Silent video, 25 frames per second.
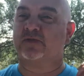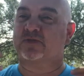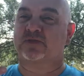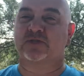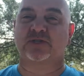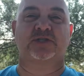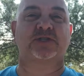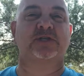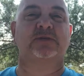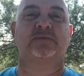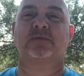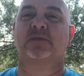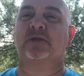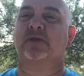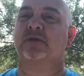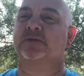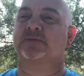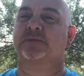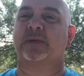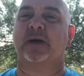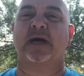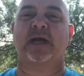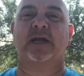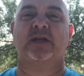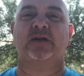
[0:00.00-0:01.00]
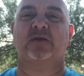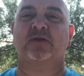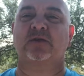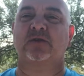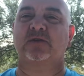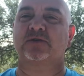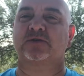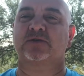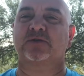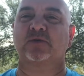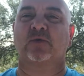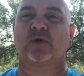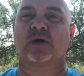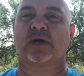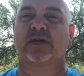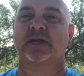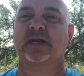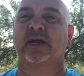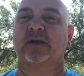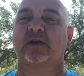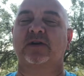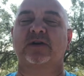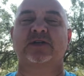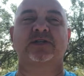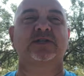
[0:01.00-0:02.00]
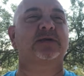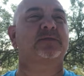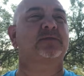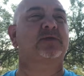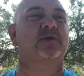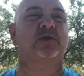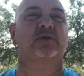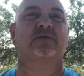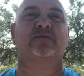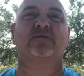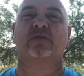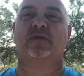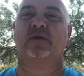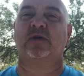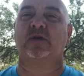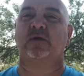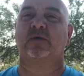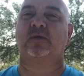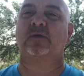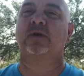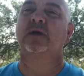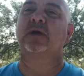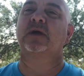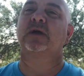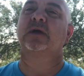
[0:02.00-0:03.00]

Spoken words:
there's a gym close by and you're used to working out at a gym, good for you.